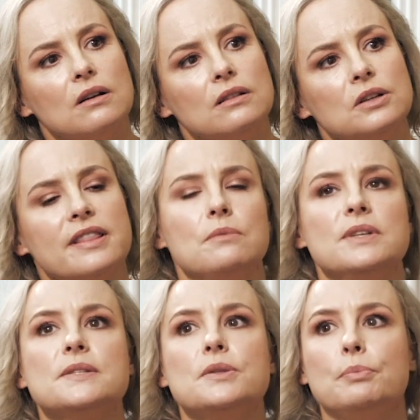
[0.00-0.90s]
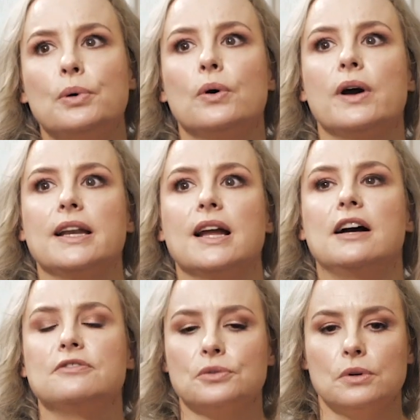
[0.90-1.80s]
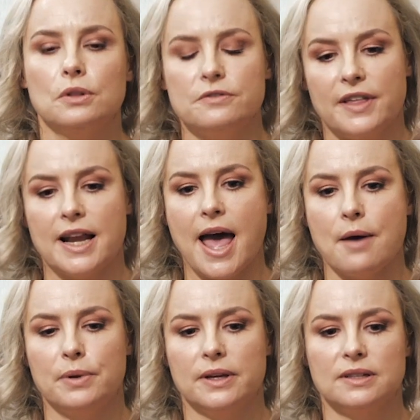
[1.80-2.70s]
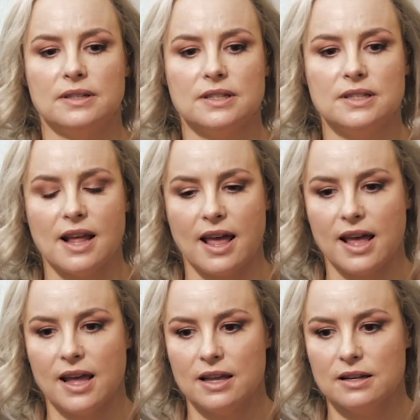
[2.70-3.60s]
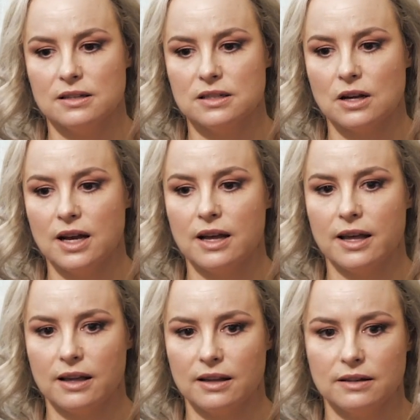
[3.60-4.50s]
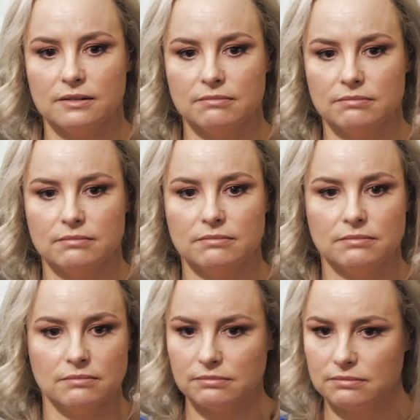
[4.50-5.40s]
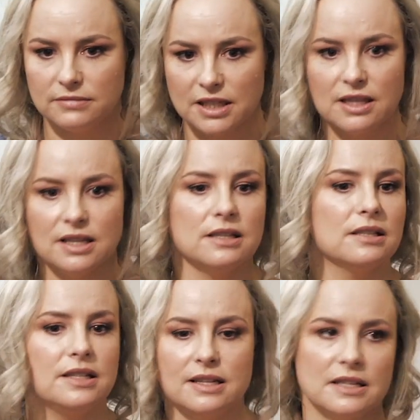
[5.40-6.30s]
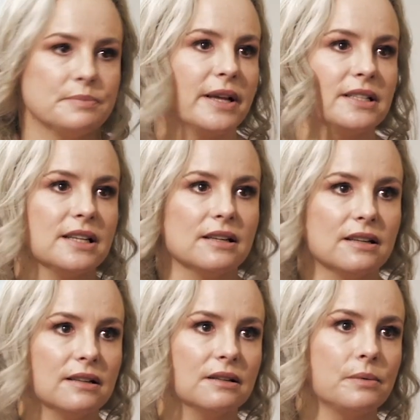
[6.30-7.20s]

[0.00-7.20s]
Look, that was the point. After all of that happened and I did this, didn't expect to